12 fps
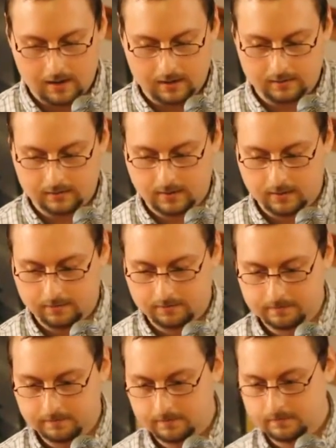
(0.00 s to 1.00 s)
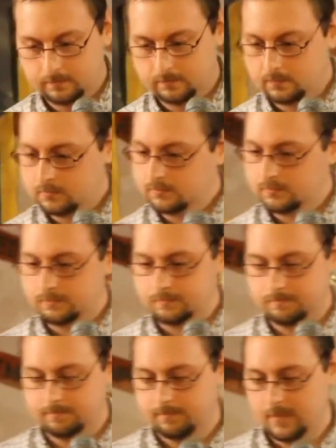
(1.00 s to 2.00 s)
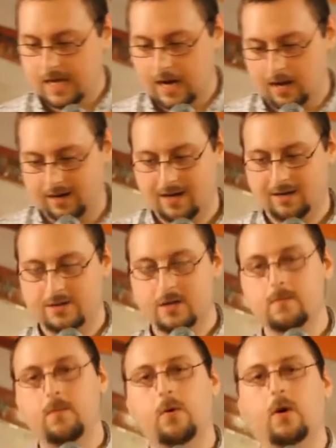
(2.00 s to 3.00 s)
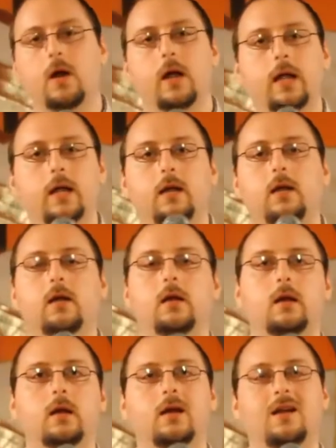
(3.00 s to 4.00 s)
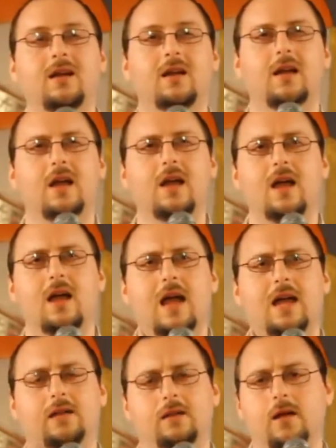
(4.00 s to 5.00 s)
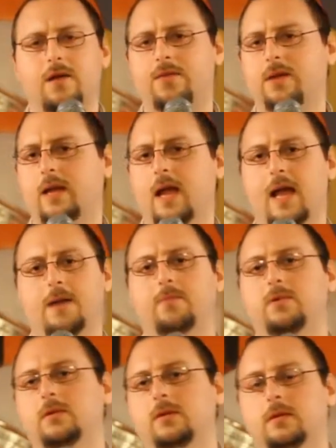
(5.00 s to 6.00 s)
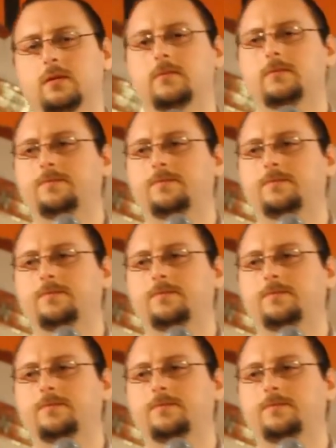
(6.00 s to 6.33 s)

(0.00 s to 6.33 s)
And, um, and I got done praying, and nothing happened.